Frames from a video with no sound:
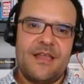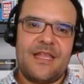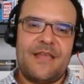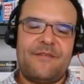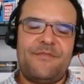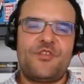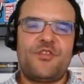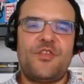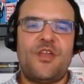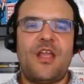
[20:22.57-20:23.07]

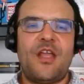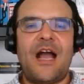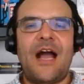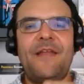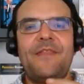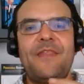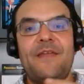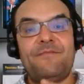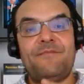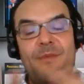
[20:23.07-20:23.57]
Maybe
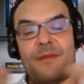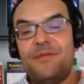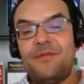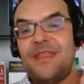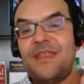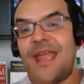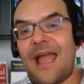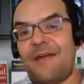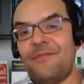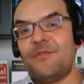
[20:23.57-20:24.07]

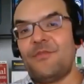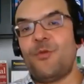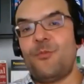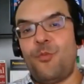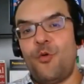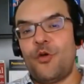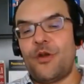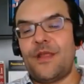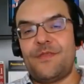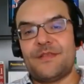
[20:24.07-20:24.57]
they have the
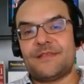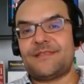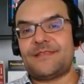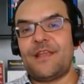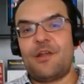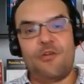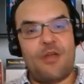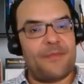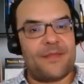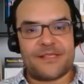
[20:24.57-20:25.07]
reporting in the
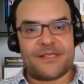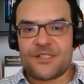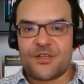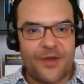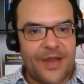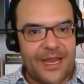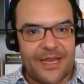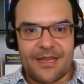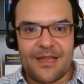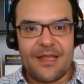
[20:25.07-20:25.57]
CRM. That's
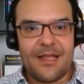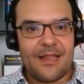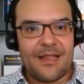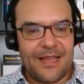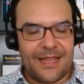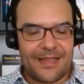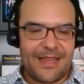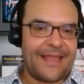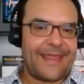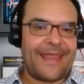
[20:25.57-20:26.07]
great.
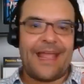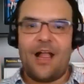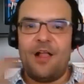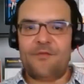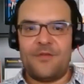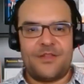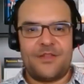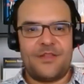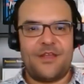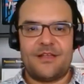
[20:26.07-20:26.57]
Like
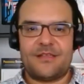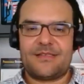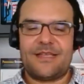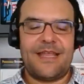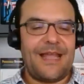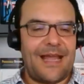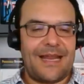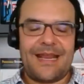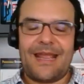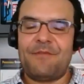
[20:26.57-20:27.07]
Calvin does.
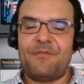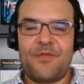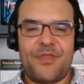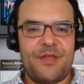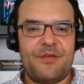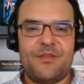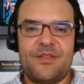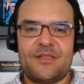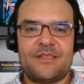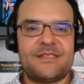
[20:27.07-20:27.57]
He had
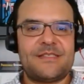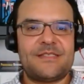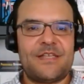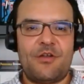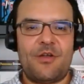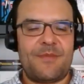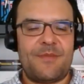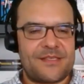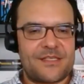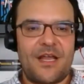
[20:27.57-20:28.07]
everything with his
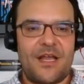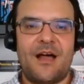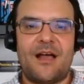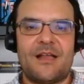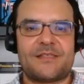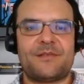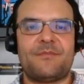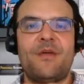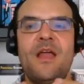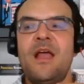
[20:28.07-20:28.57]
CRM. That's
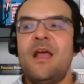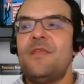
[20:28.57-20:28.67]
awesome.